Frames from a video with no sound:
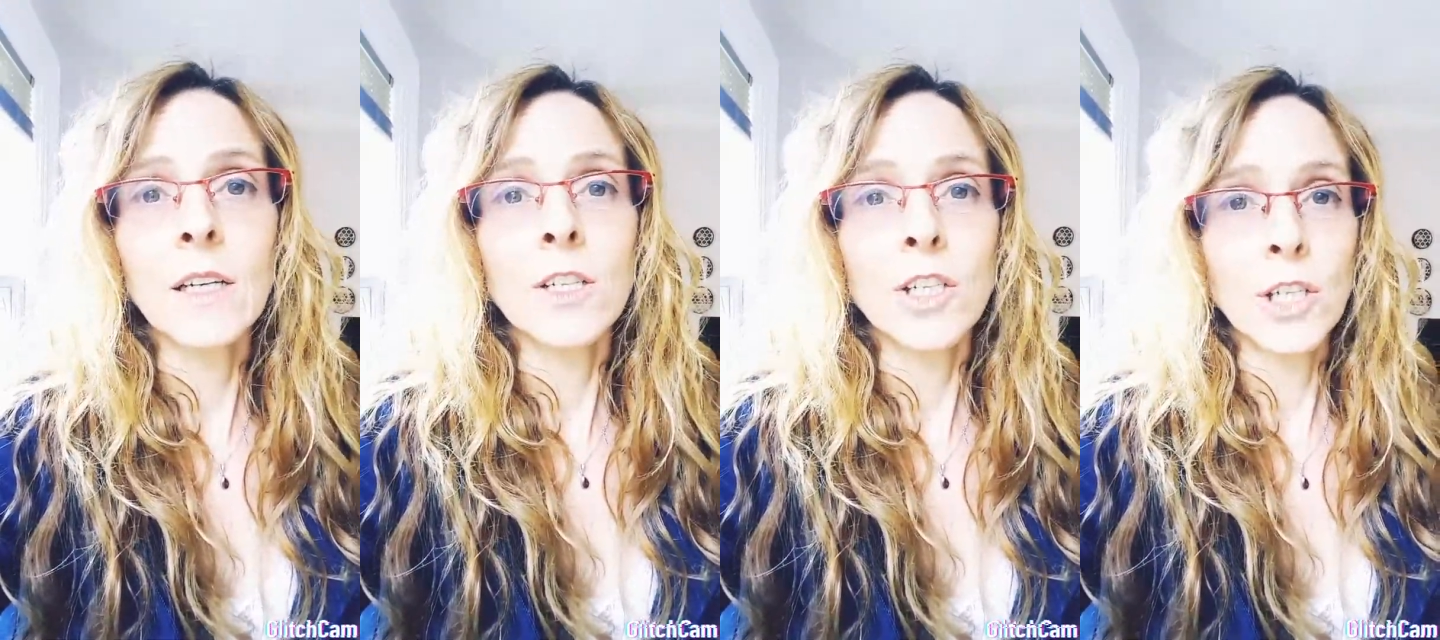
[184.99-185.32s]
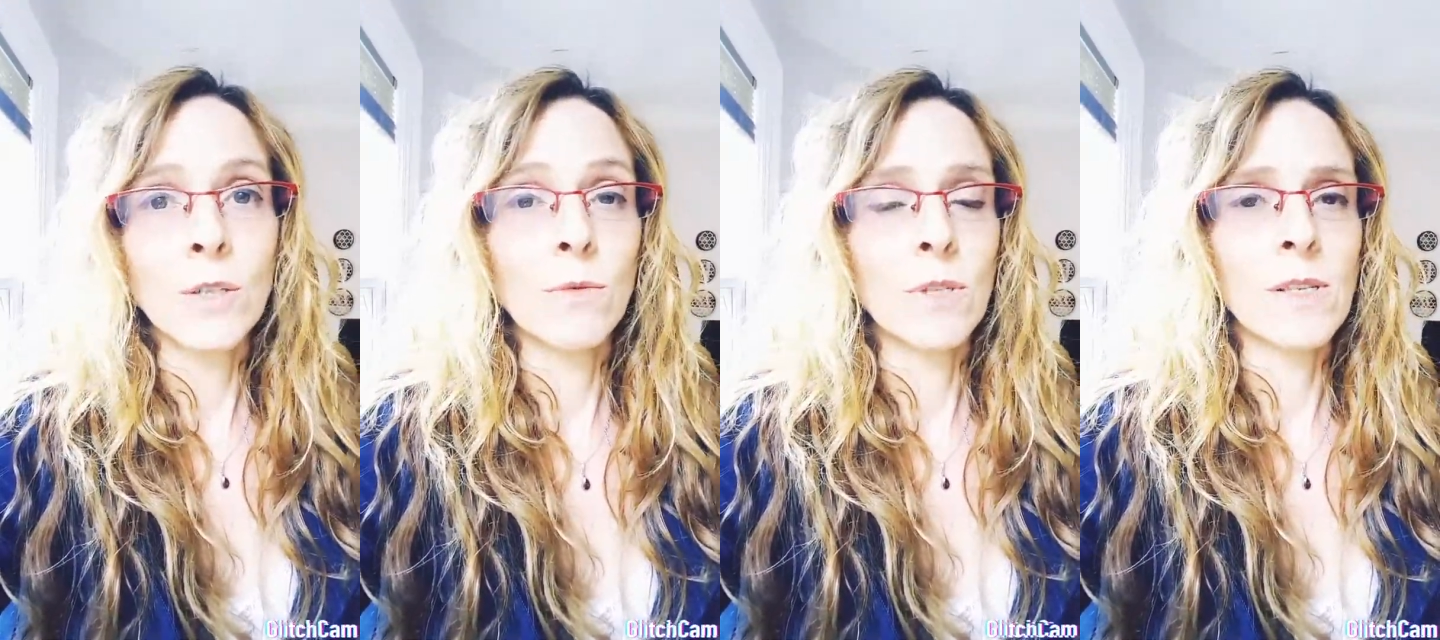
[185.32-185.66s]

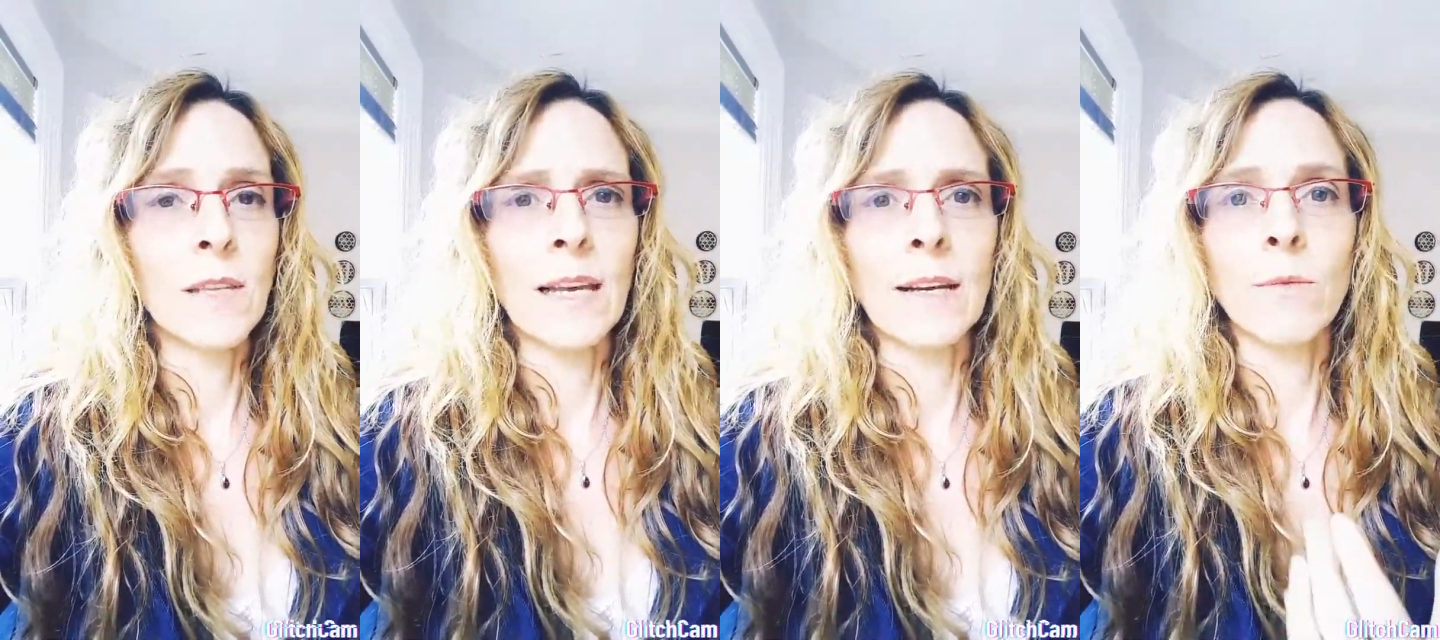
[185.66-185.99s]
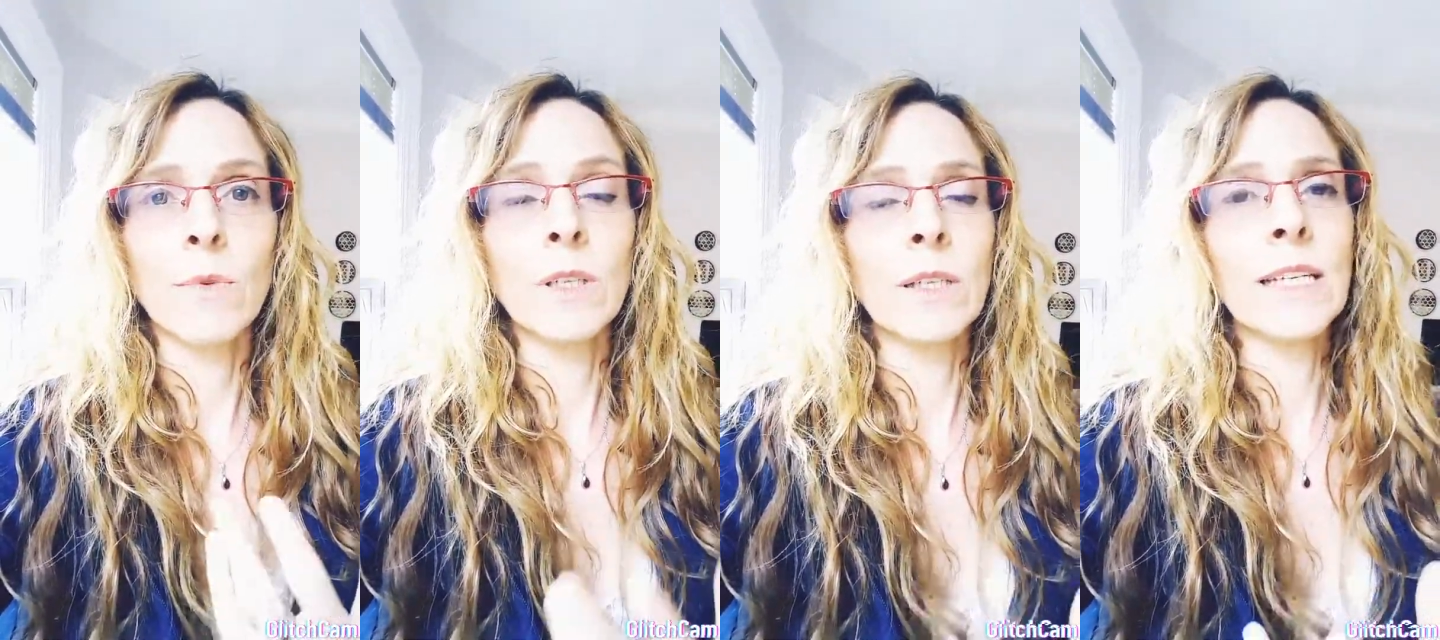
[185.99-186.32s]
she was like
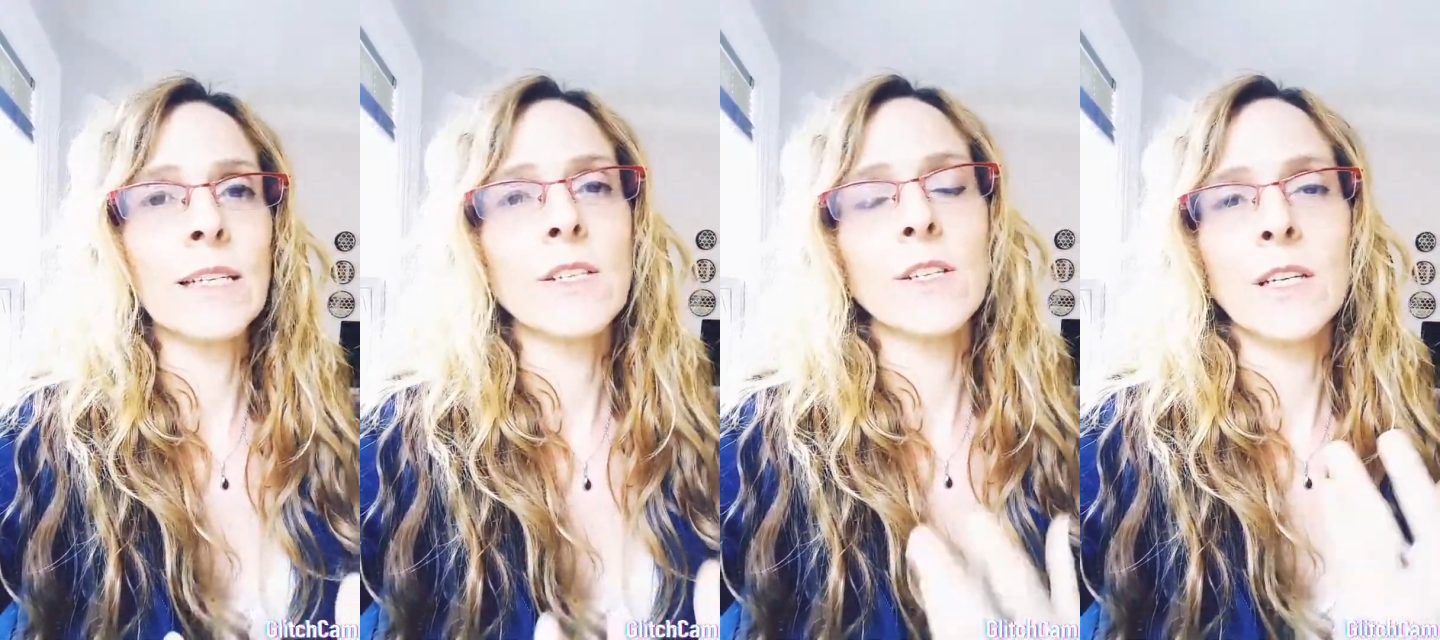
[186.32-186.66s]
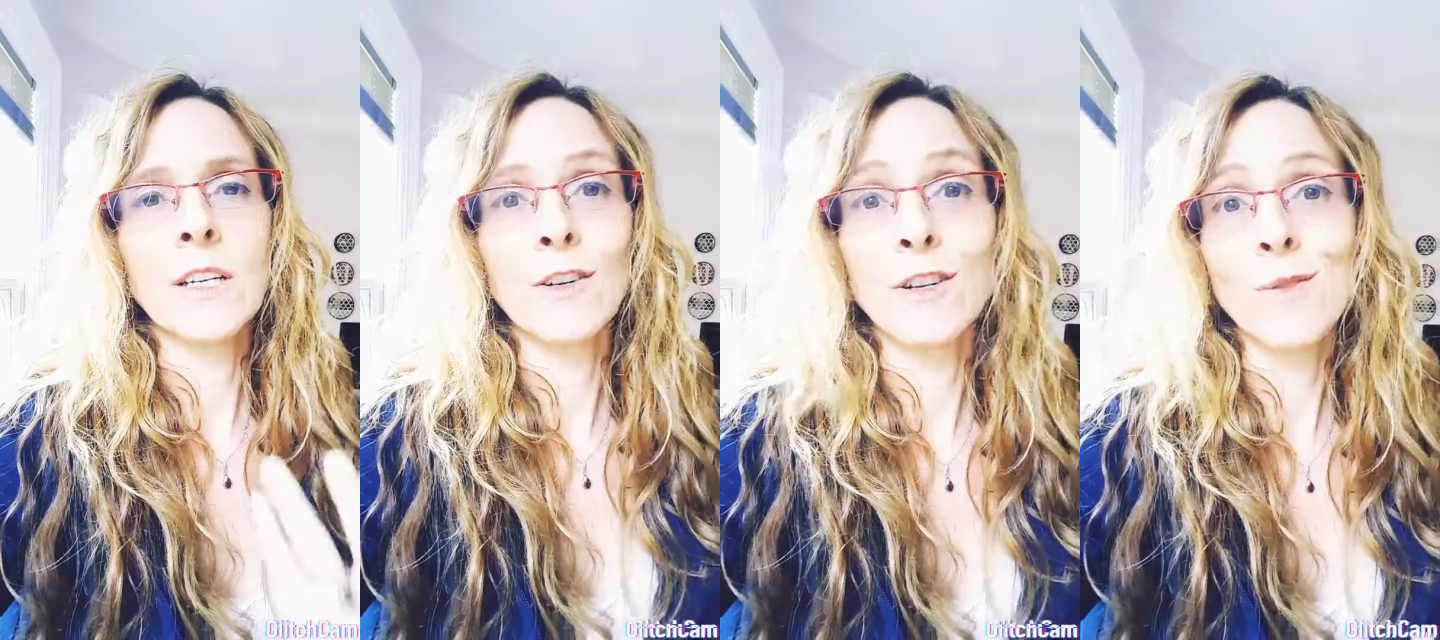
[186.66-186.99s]
really into the
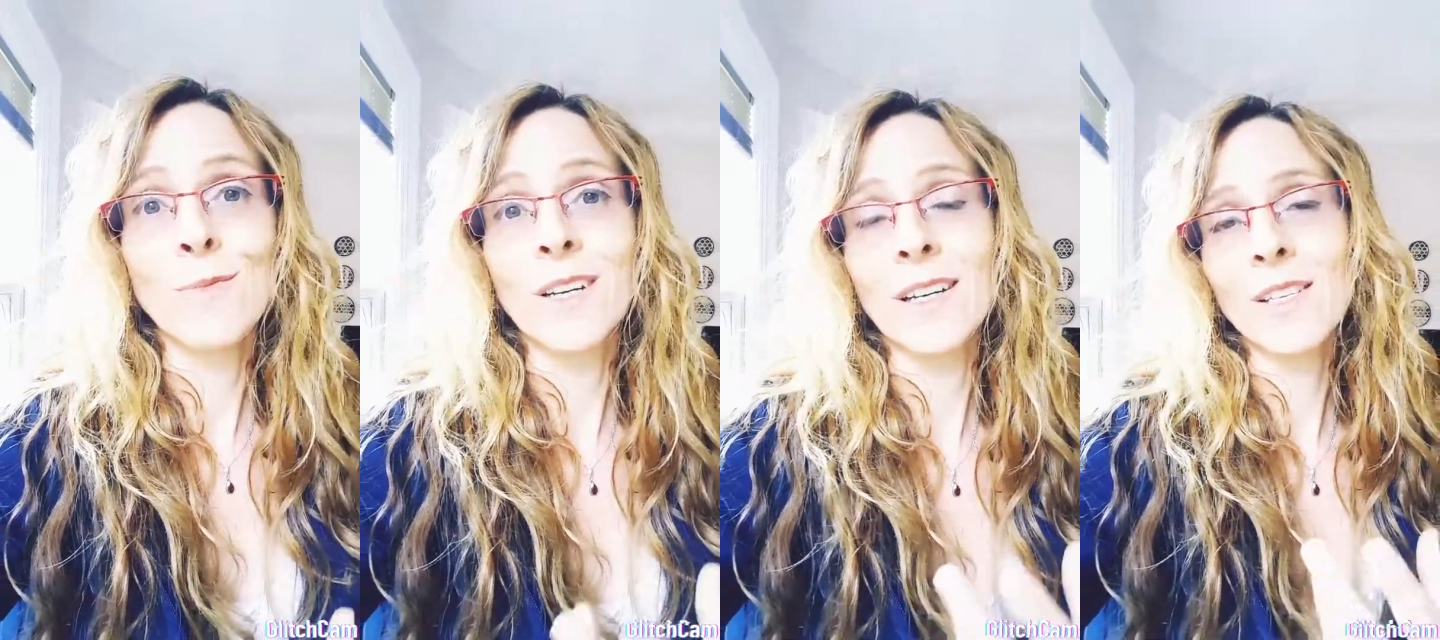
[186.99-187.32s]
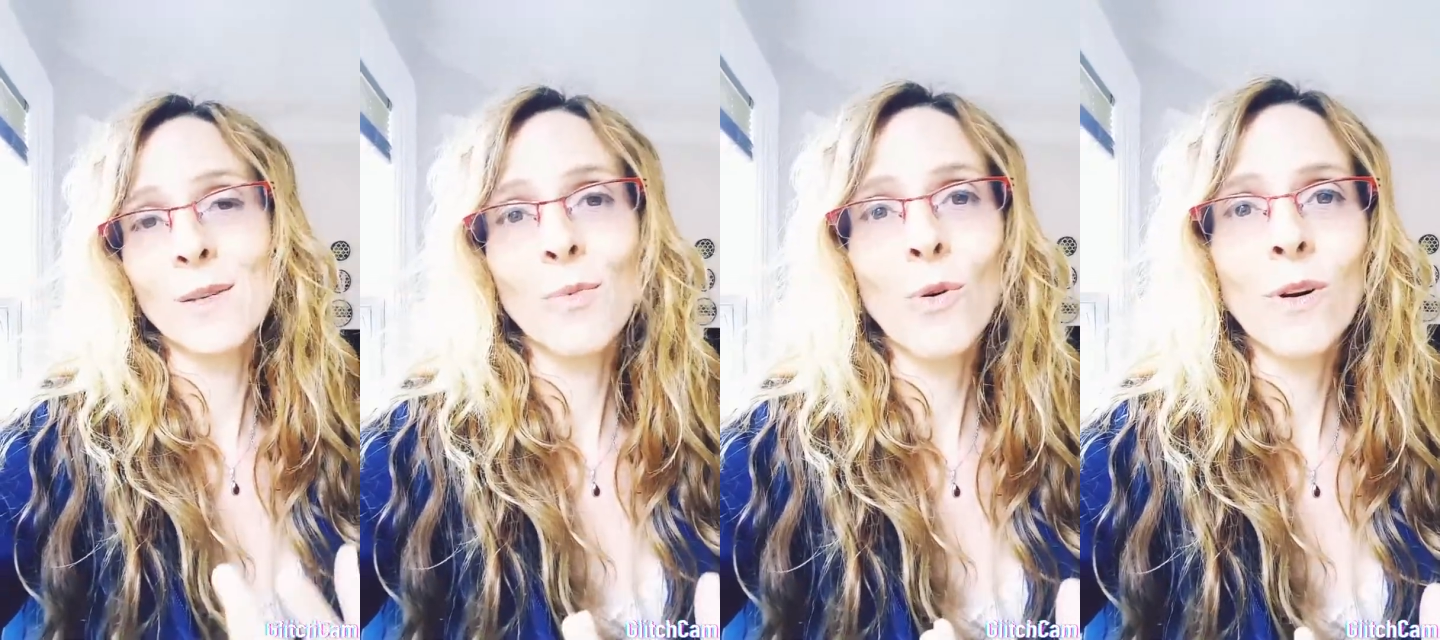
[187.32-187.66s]
encouragement and
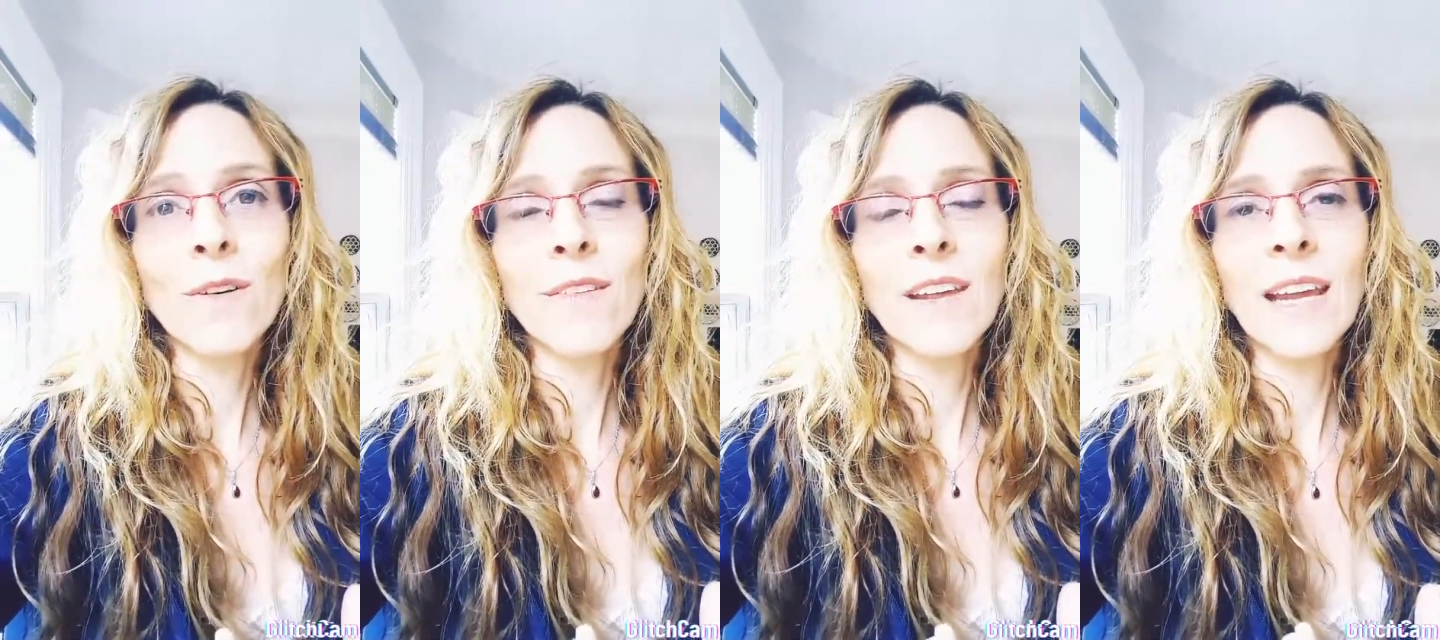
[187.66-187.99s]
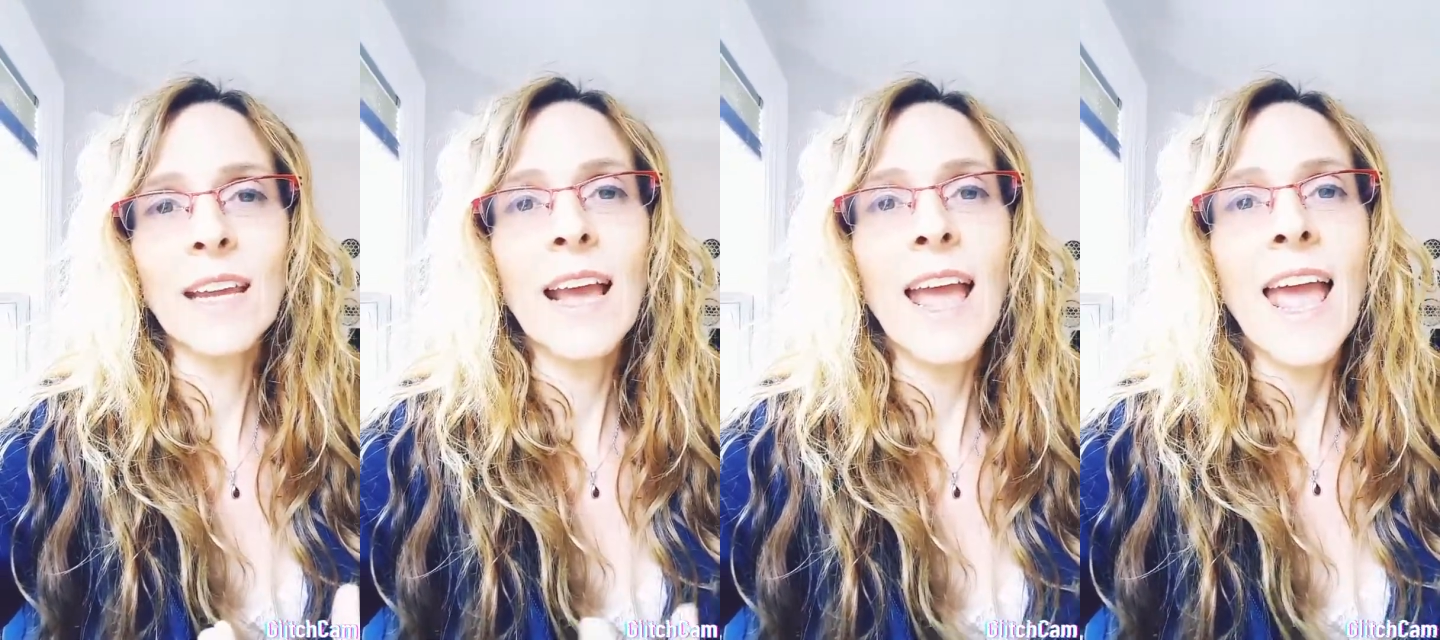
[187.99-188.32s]
support thing.